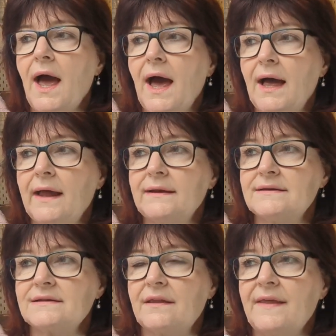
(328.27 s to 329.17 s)

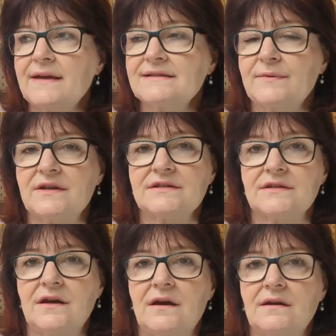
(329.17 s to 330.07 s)
and that
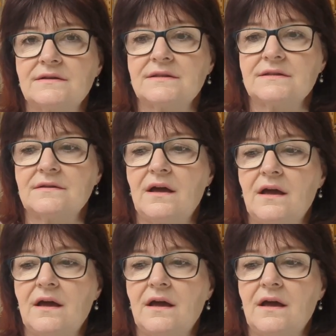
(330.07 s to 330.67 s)
sweatshirt